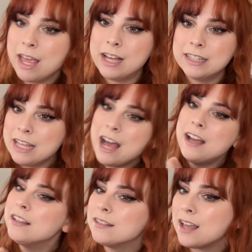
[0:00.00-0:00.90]
And
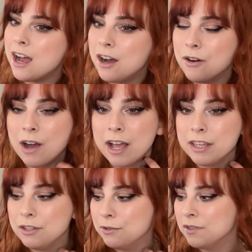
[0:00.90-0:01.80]
that is how I
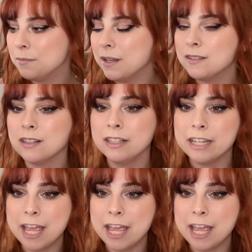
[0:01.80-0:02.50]
used basically